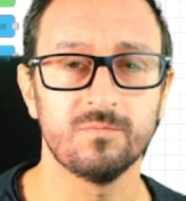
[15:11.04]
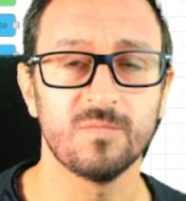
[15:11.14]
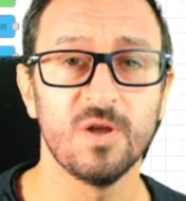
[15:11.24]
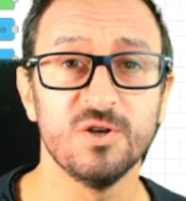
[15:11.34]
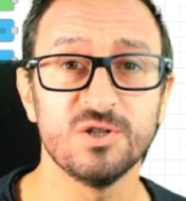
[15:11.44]

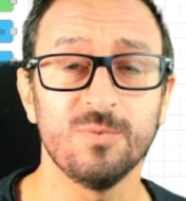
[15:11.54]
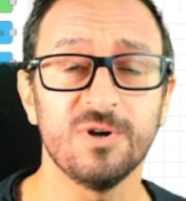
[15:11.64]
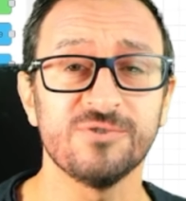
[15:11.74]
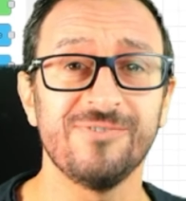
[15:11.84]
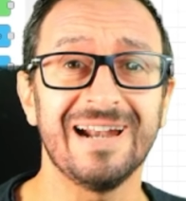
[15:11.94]
So
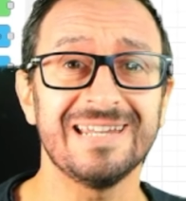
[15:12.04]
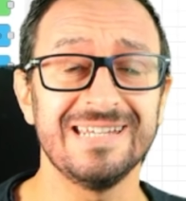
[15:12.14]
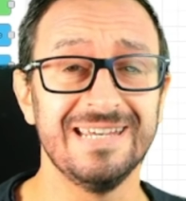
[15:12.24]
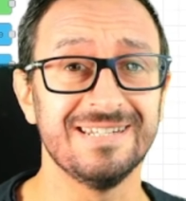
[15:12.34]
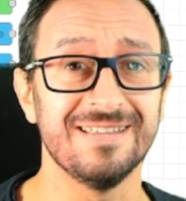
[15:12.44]
whilst the
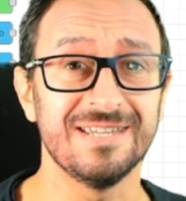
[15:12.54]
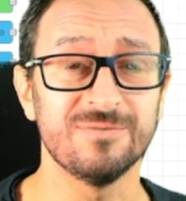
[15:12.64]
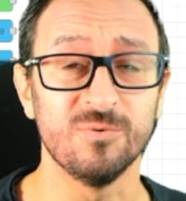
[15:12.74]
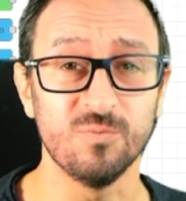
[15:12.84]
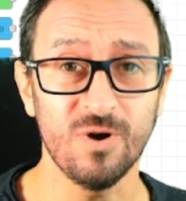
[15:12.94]
reality is that this
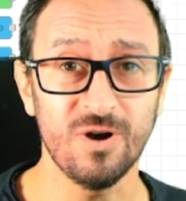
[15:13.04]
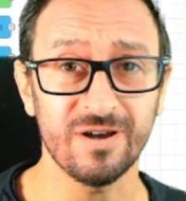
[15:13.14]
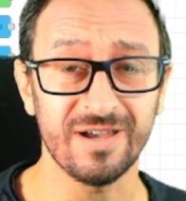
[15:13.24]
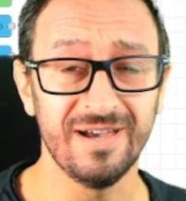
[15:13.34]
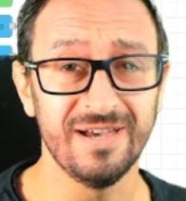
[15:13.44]
would work,